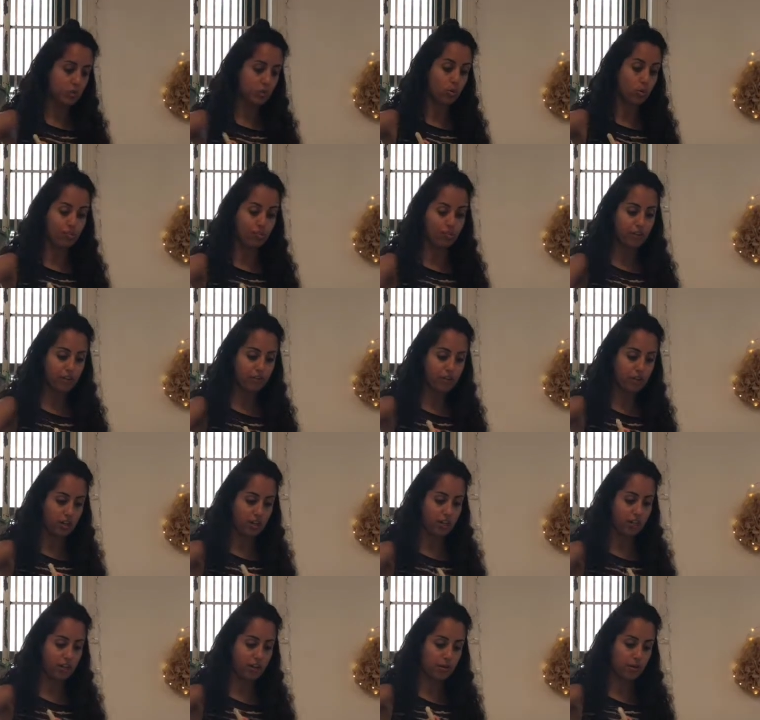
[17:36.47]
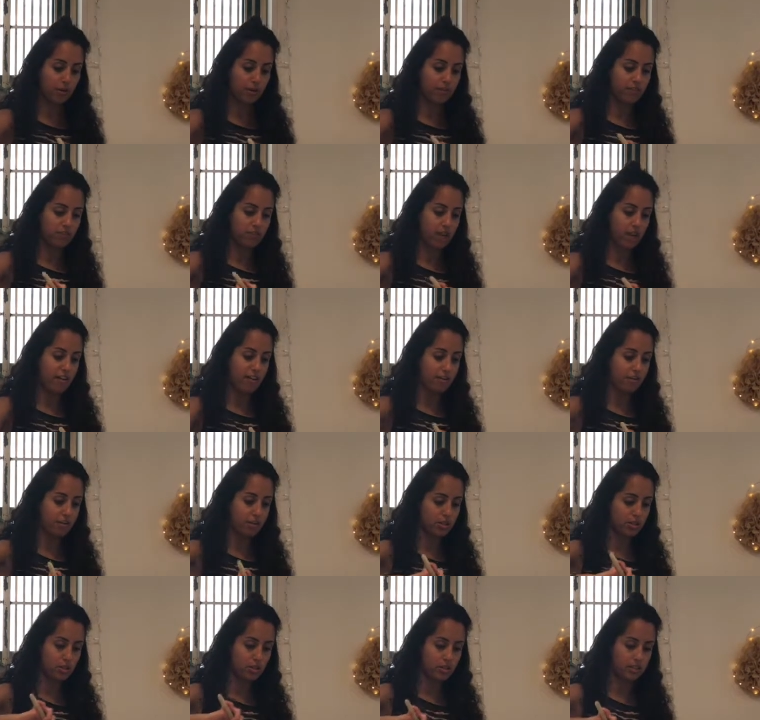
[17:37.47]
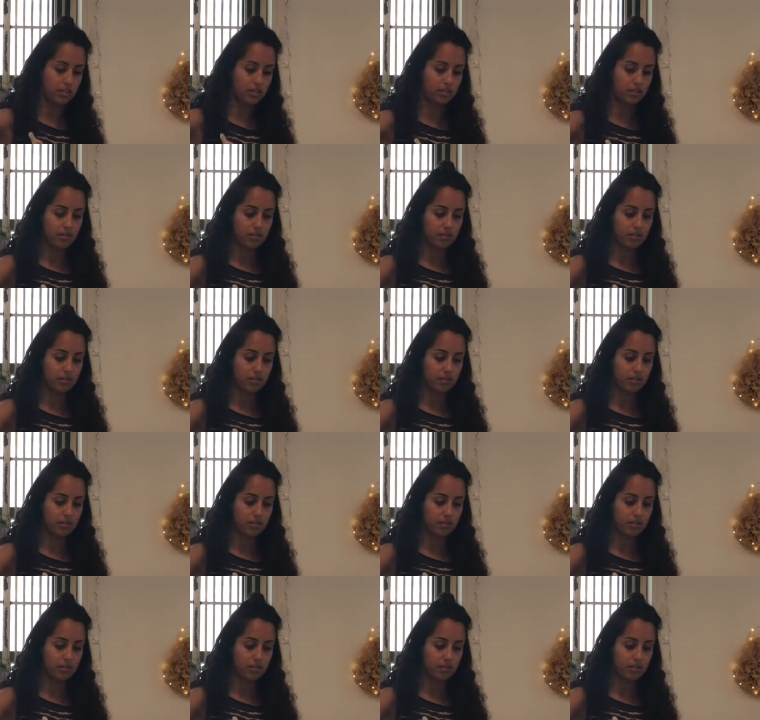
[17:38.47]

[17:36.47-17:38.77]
or if you're more of a chive person,